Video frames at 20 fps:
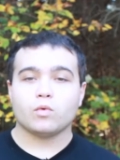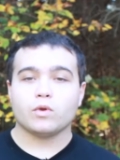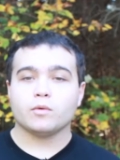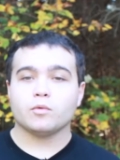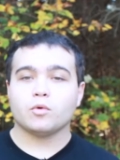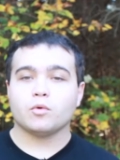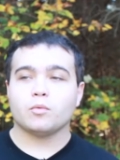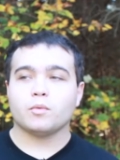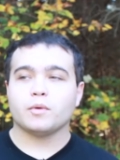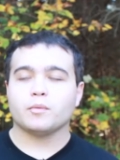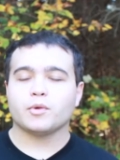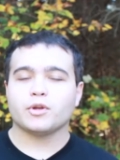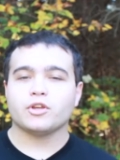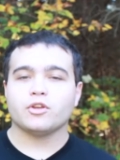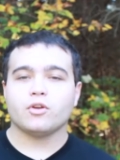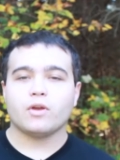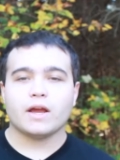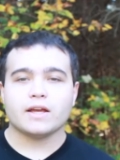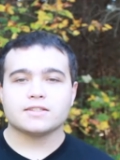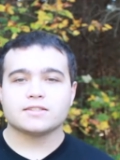we will be
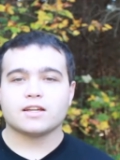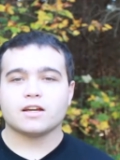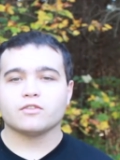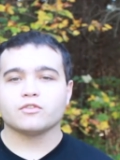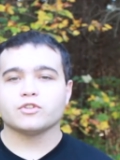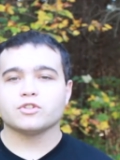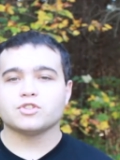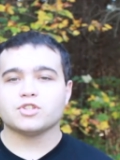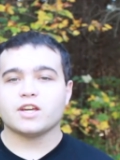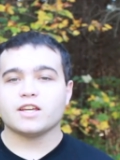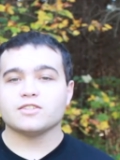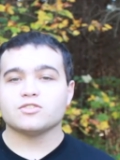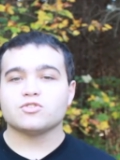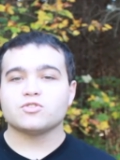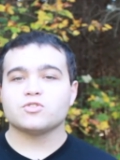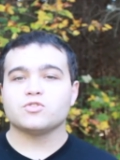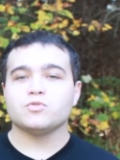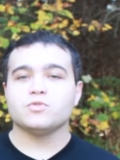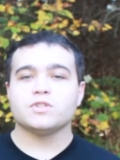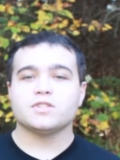bringing you guys coverage as
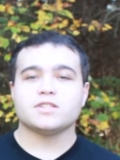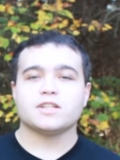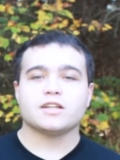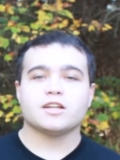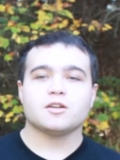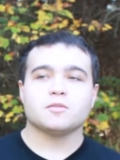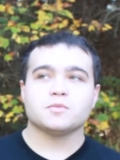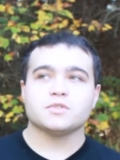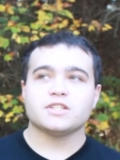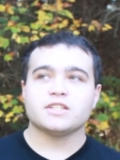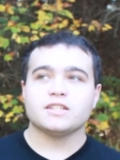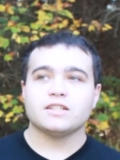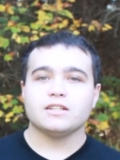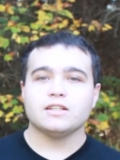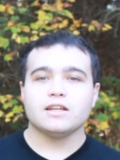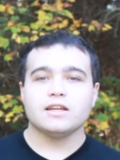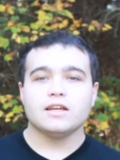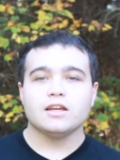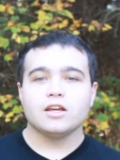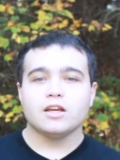soon as it comes
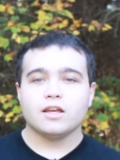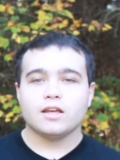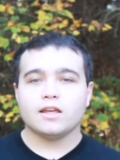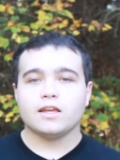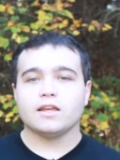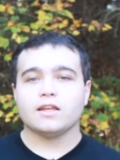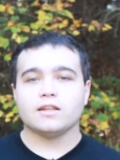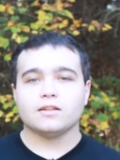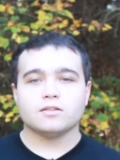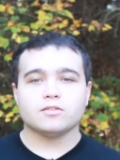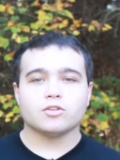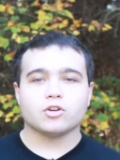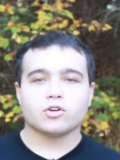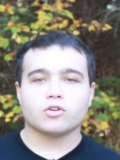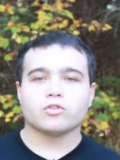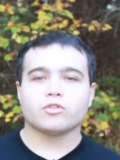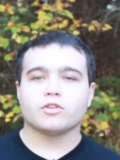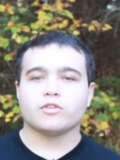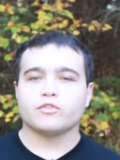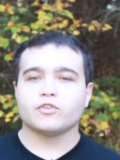in
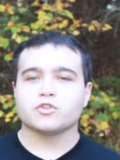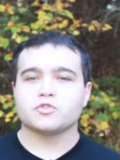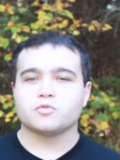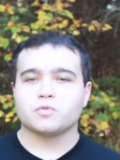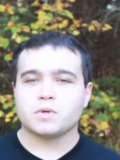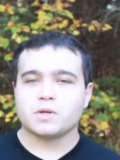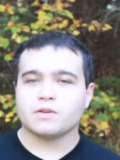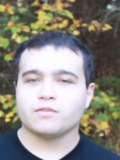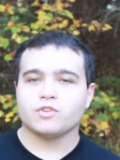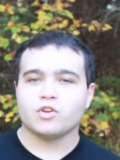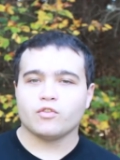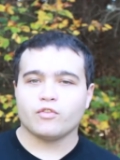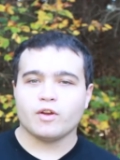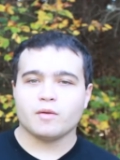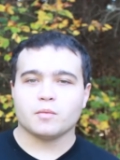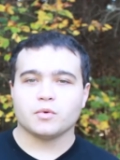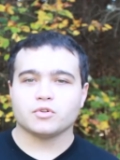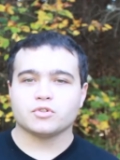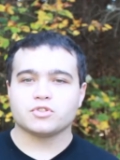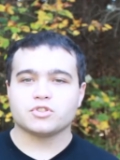the first week of
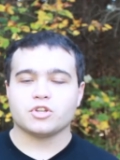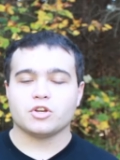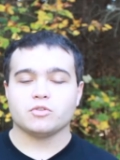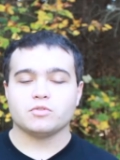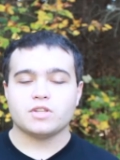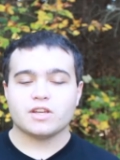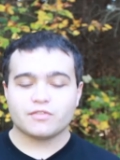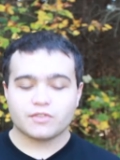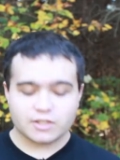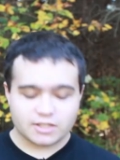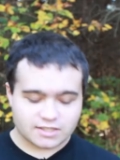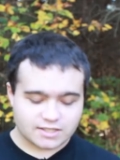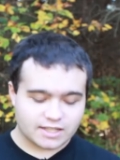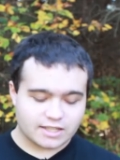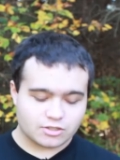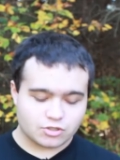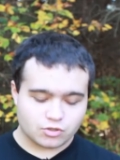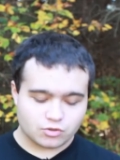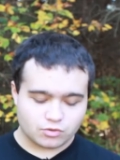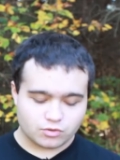November. So definitely
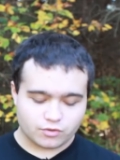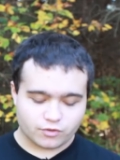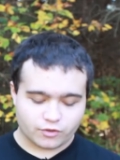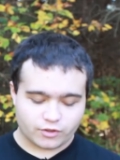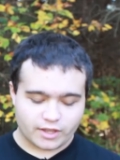stay tuned for